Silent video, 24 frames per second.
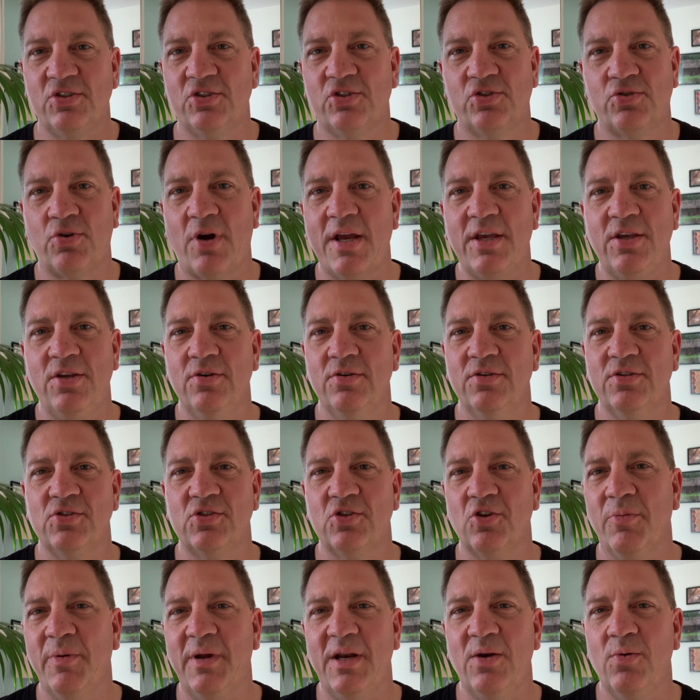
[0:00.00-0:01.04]
strike you in
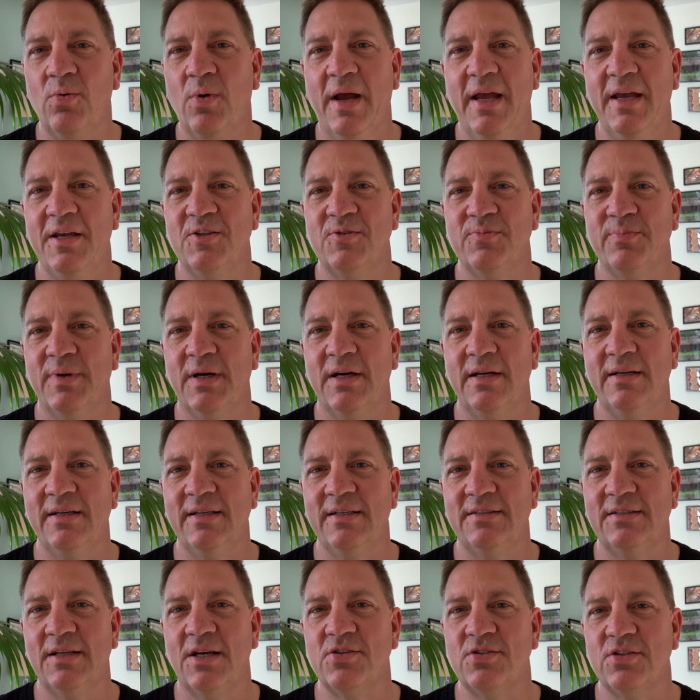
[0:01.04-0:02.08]
so many ways, but
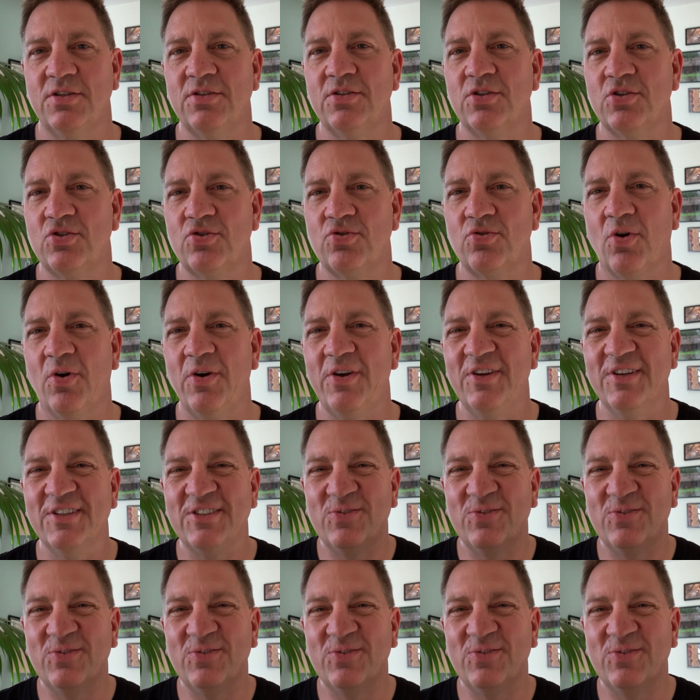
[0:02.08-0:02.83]
it doesn't destroy you.